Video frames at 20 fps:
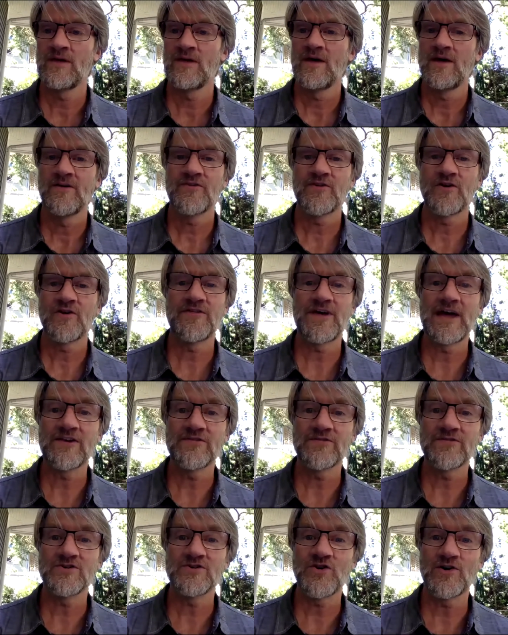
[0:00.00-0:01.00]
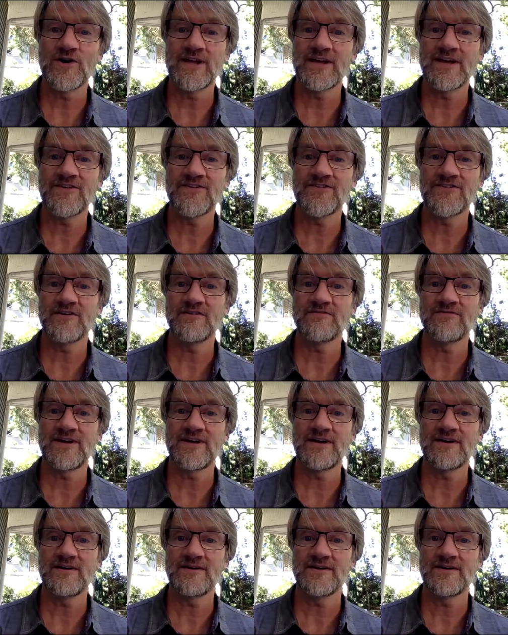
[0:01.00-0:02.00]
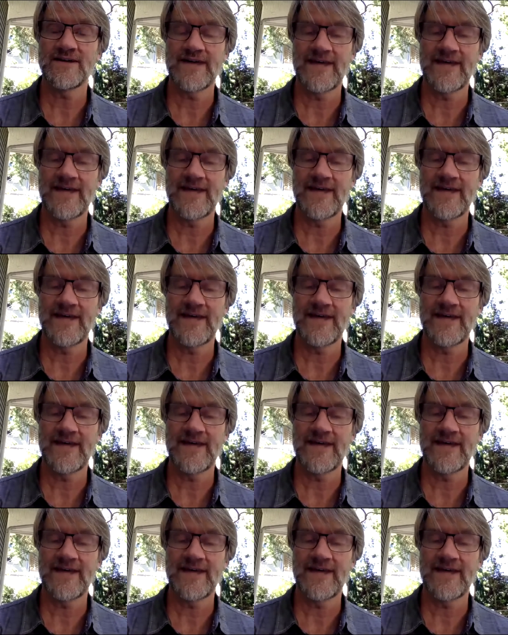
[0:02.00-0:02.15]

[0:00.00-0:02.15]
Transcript: So thanks for joining us, Sylvia,